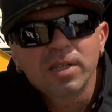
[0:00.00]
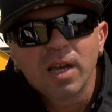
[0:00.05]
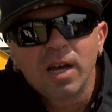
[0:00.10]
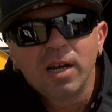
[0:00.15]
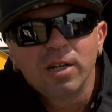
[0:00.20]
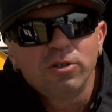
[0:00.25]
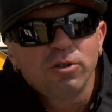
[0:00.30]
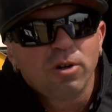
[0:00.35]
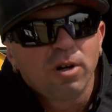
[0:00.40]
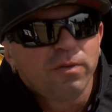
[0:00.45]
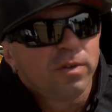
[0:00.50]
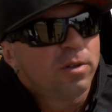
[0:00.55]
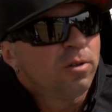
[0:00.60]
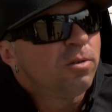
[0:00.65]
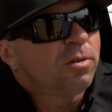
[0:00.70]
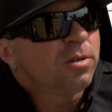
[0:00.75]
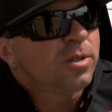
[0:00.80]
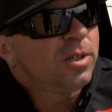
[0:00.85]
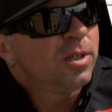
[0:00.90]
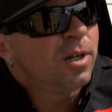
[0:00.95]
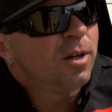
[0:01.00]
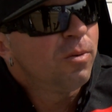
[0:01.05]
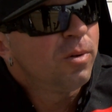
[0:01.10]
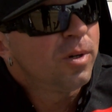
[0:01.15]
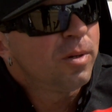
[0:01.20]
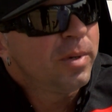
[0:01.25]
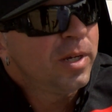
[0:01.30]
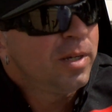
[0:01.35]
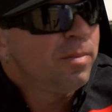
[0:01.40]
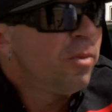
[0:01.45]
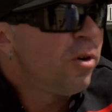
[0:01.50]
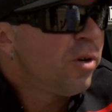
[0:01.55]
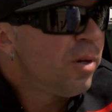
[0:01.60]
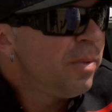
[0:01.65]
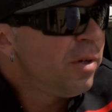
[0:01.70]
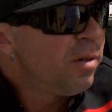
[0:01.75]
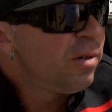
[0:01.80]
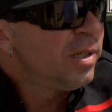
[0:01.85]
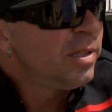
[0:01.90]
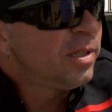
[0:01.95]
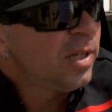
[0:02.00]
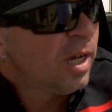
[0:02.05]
car driver look, you know what I mean, bodybuilding